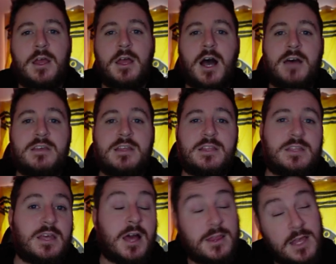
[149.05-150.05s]
I think
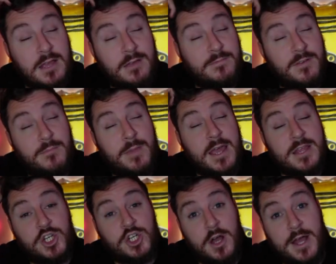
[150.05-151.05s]
for me, the
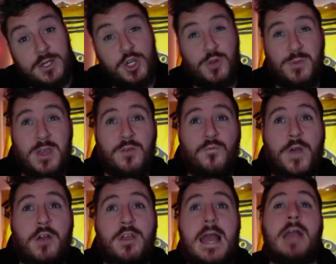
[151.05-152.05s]
Giants should be
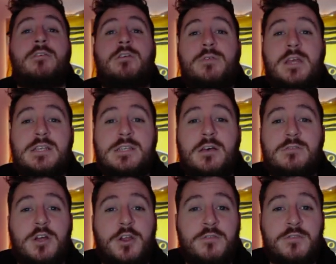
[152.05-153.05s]
very angry with themselves. I
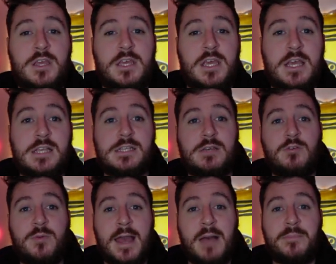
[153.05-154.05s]
don't think Kingsley will be
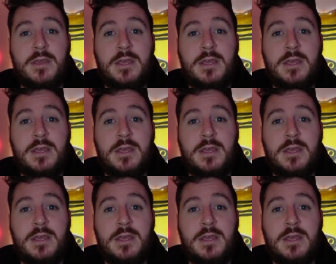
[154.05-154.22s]
happy.